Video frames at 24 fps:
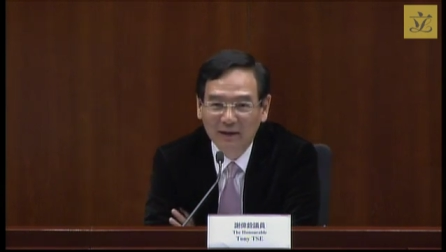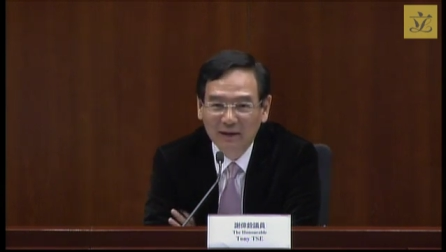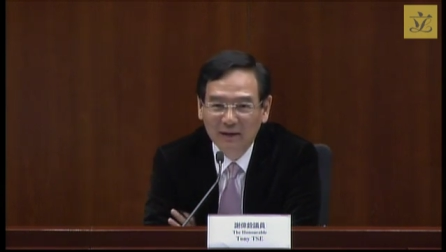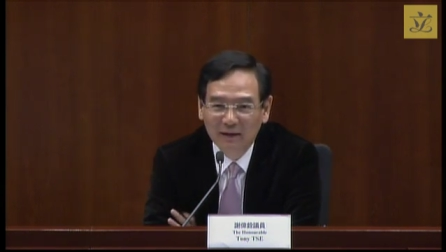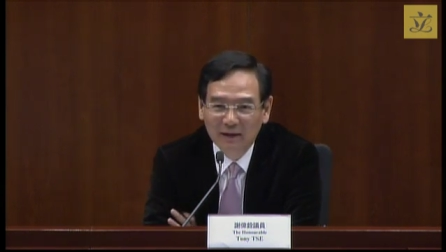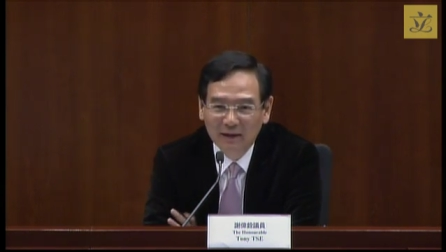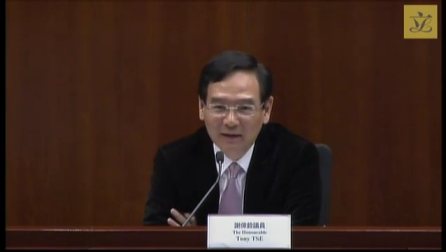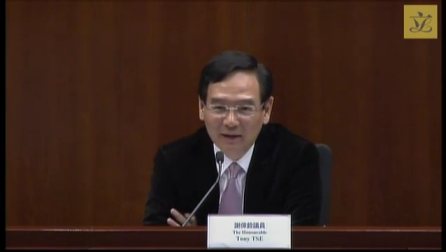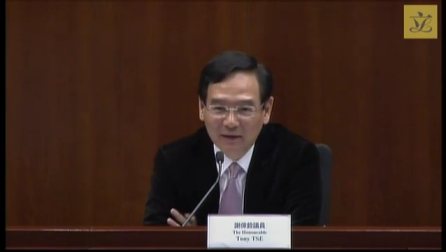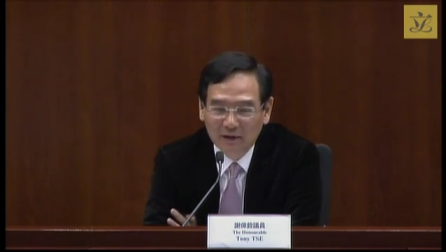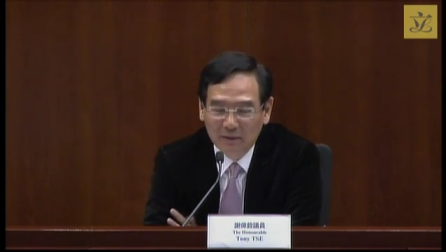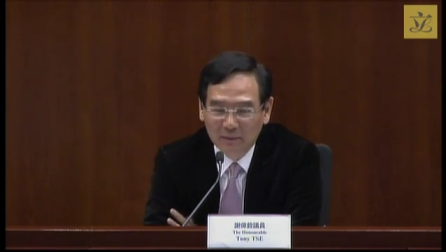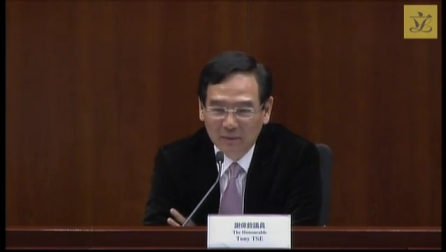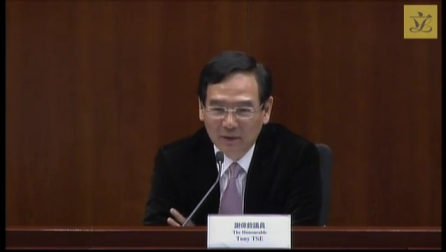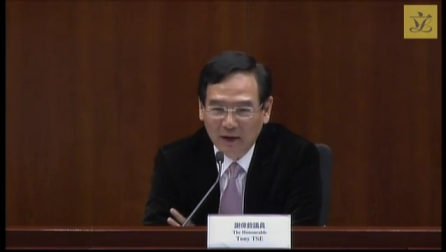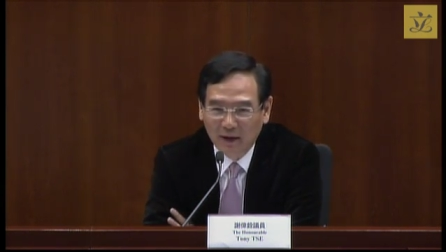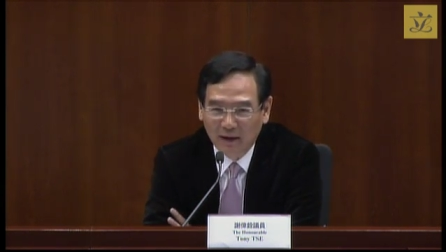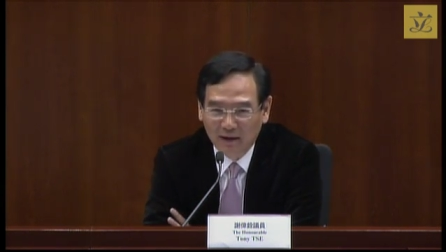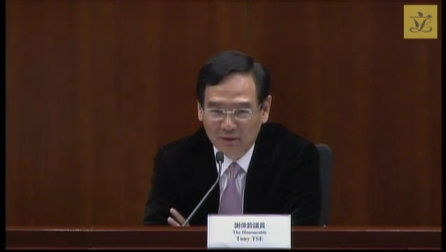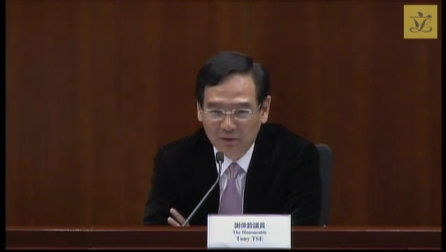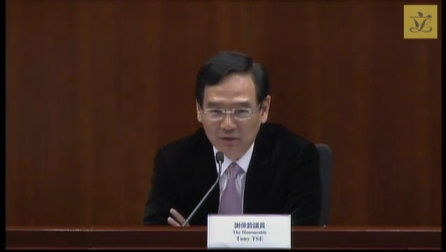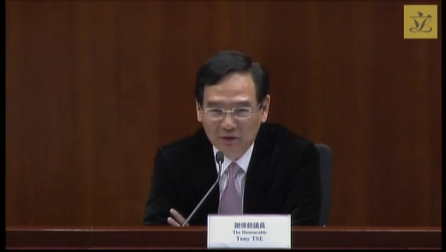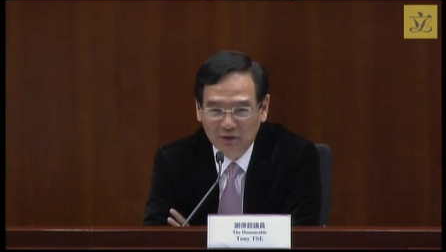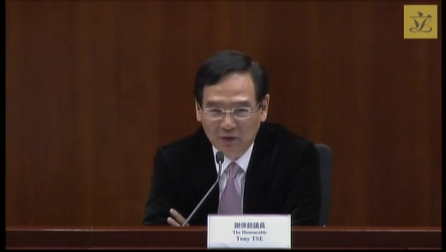The site
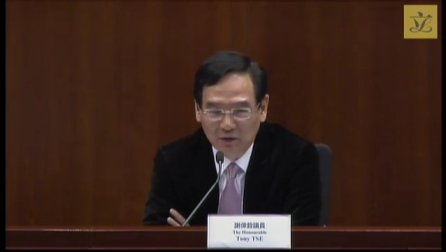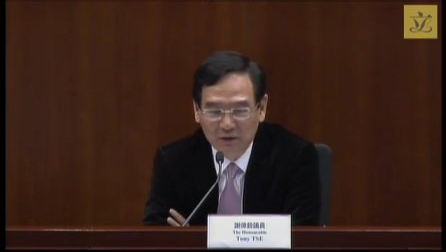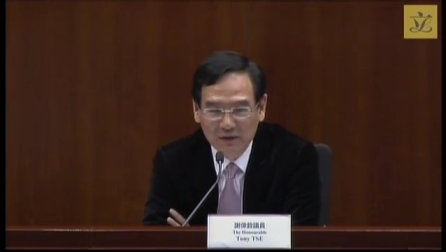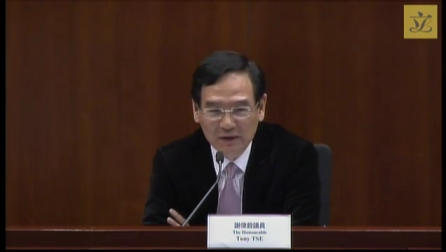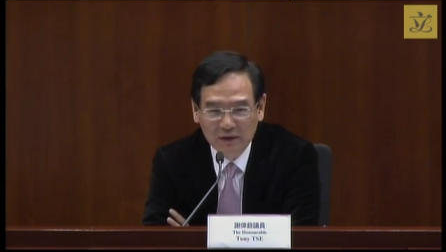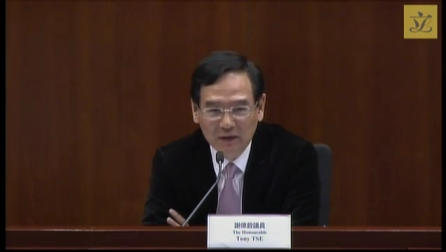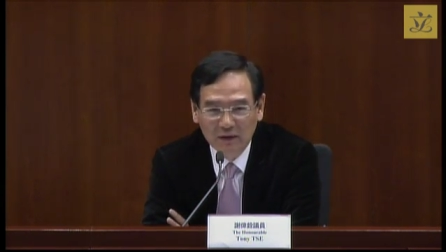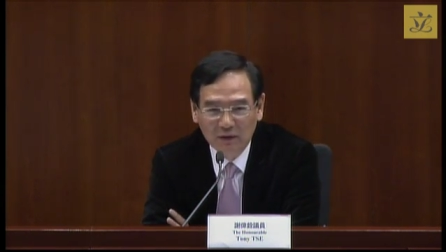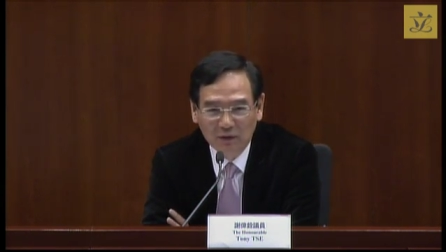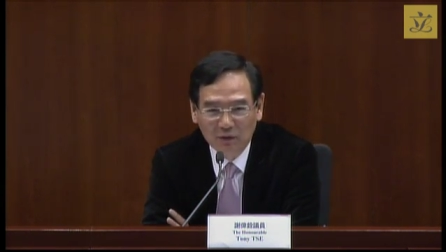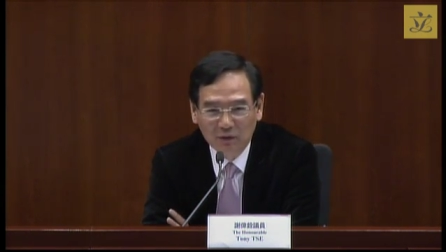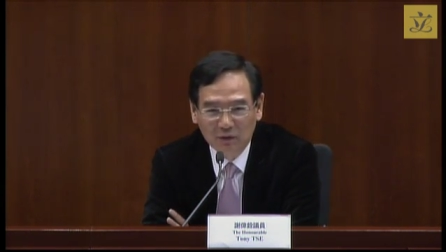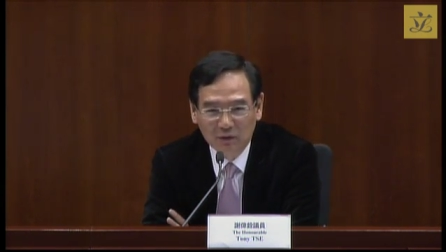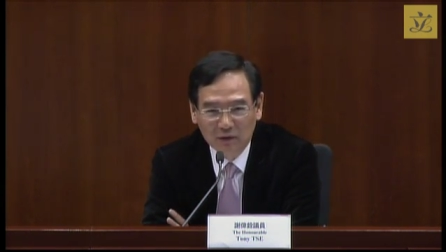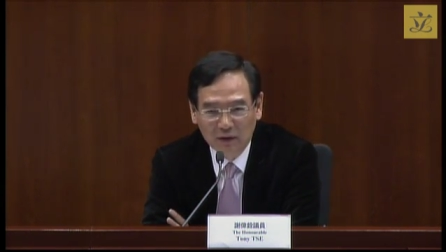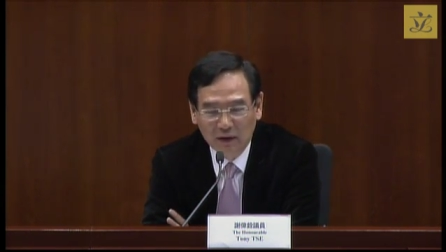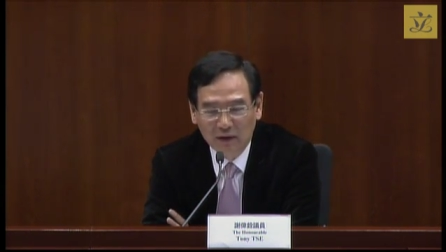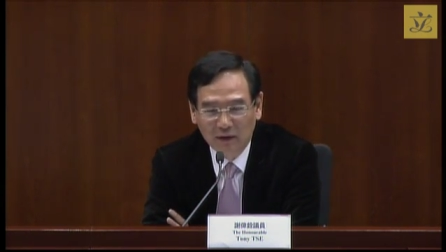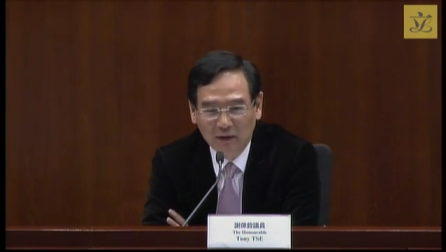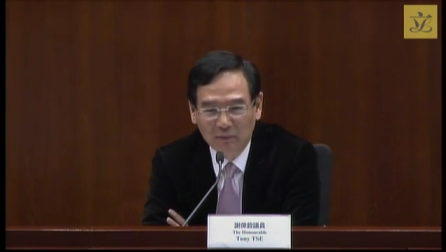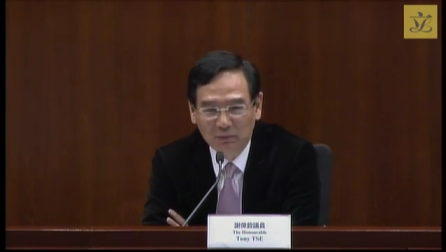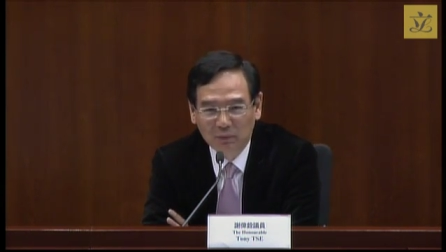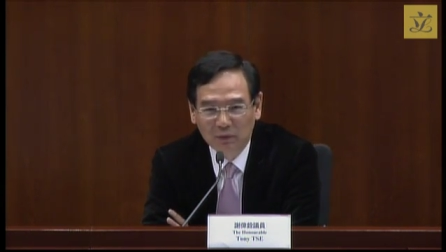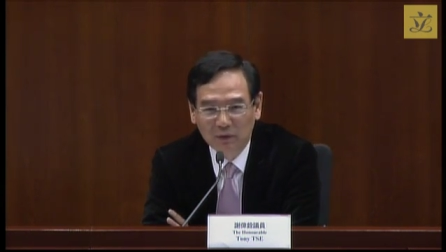coverage may
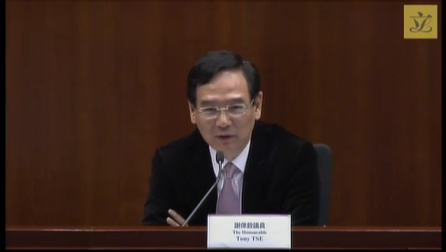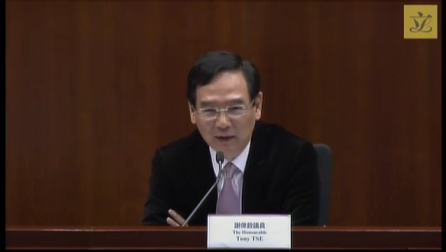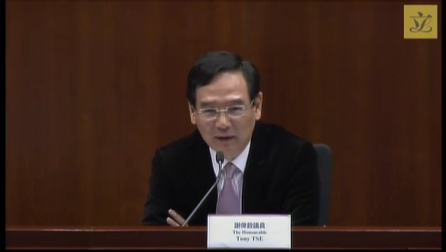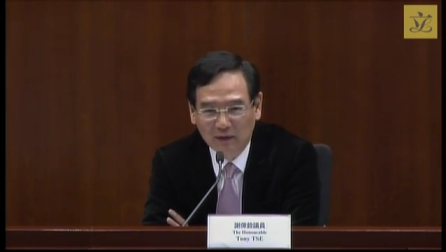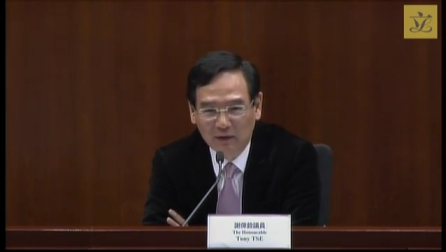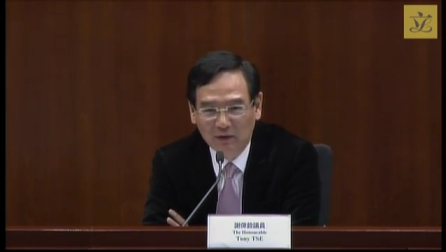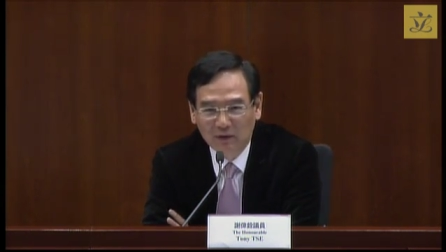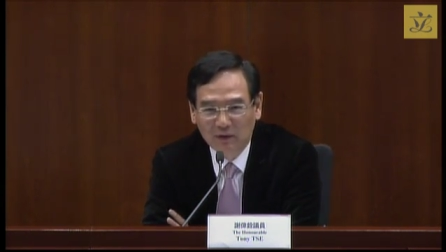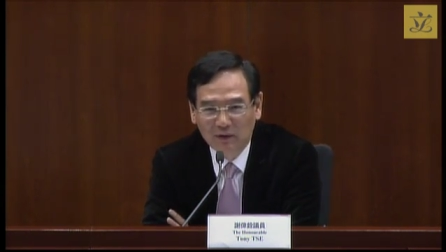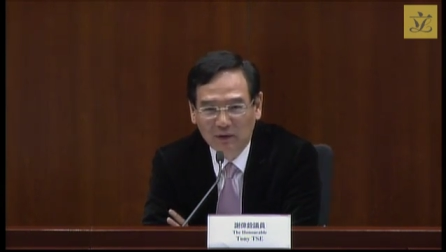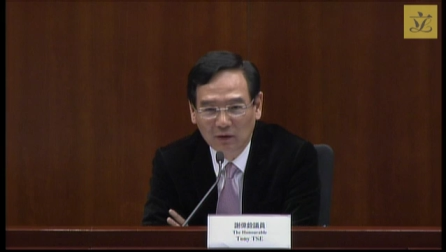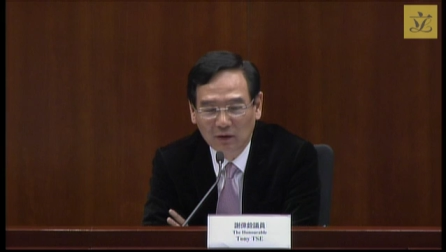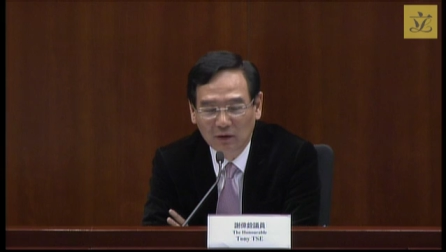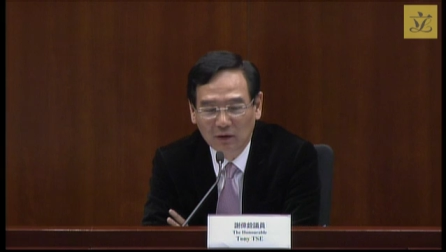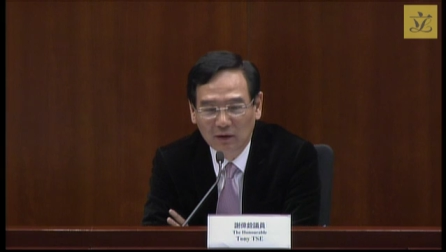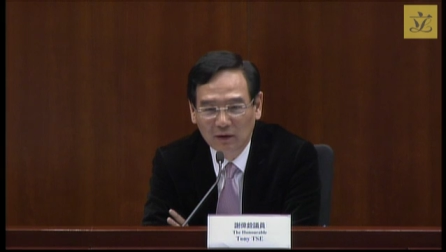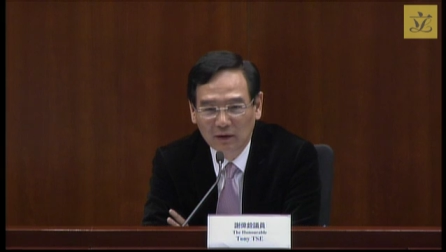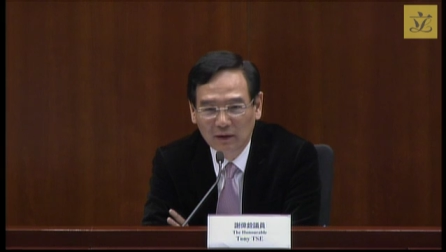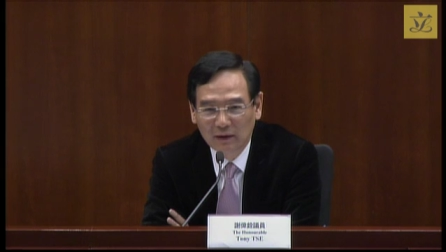be higher.